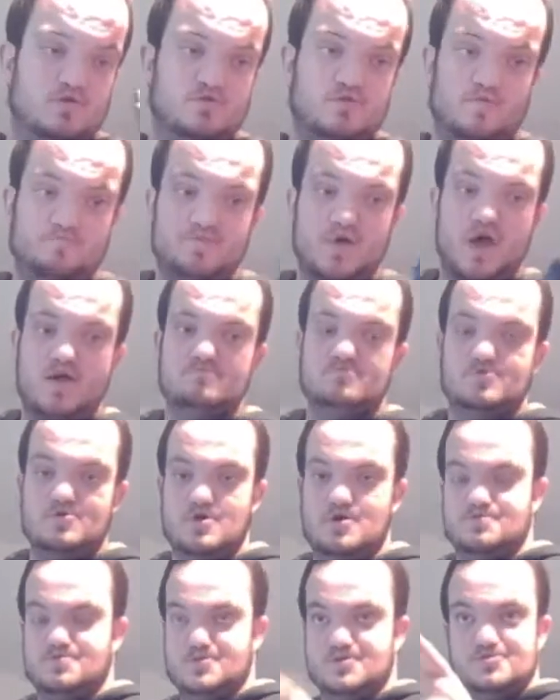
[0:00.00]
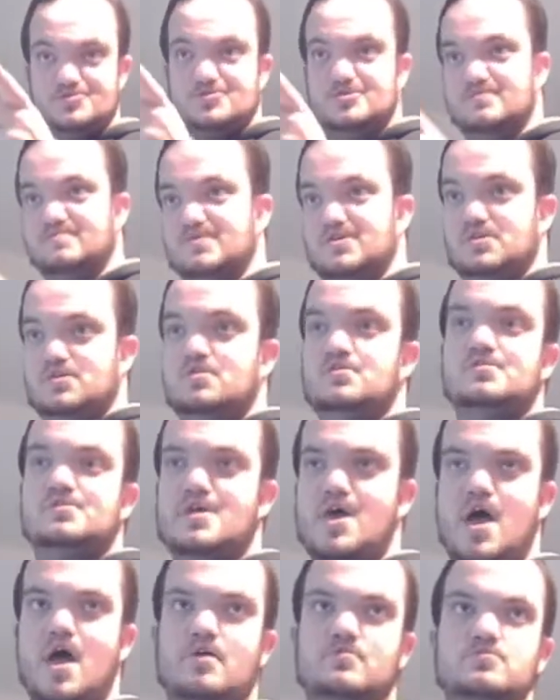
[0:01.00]
Sometimes they're at this TV,
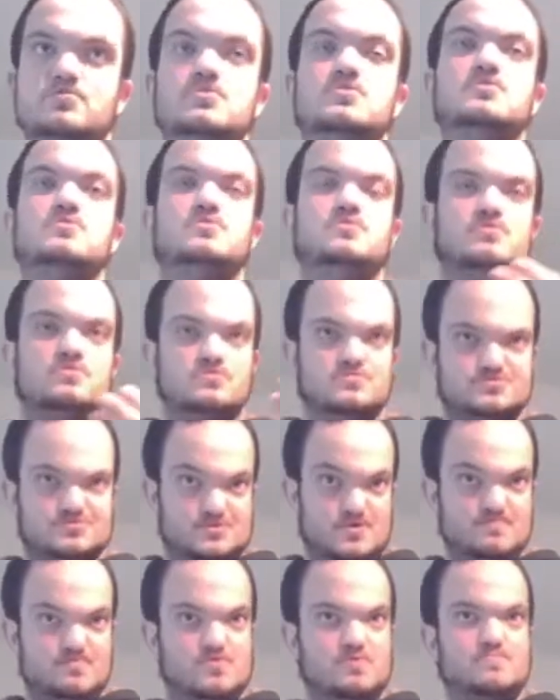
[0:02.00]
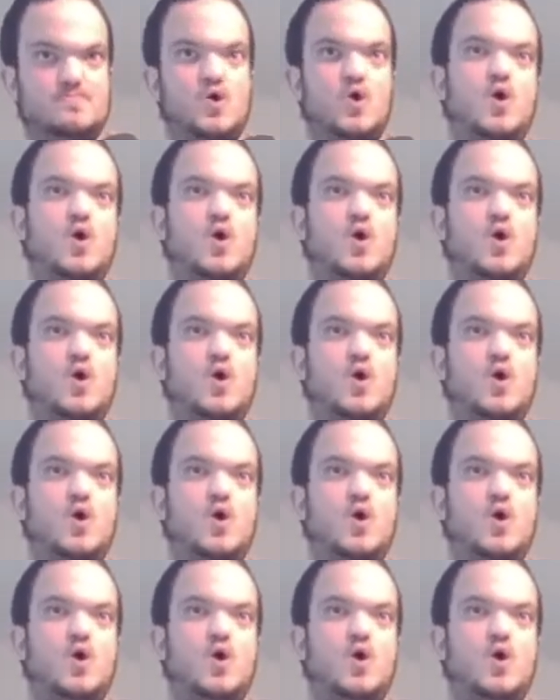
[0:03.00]
yeah, some of them